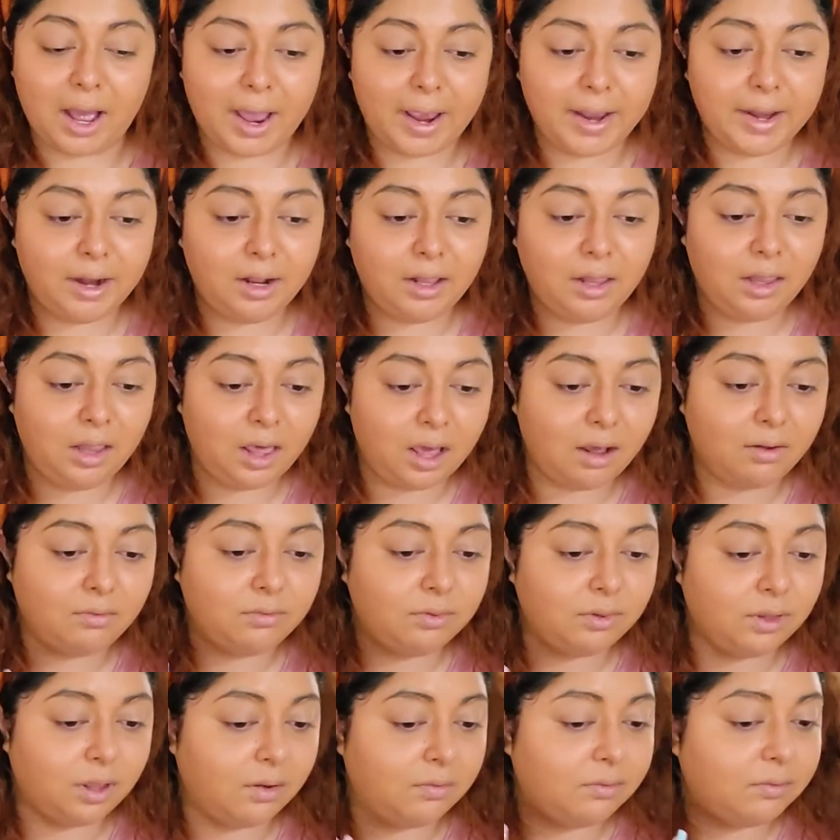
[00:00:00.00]
I
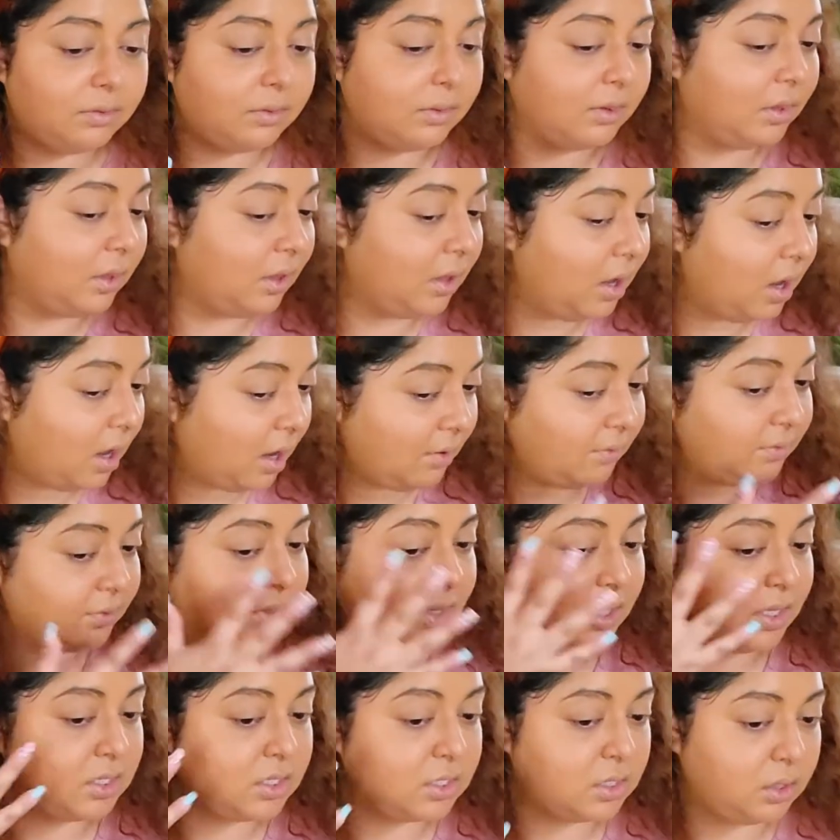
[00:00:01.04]
love, love,
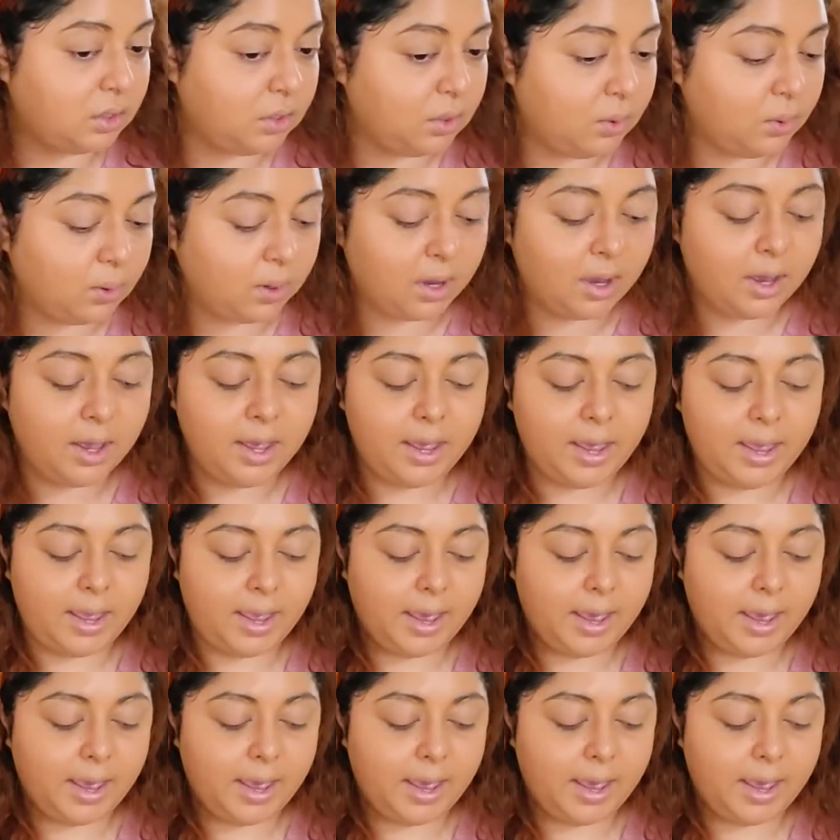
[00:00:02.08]
love this look.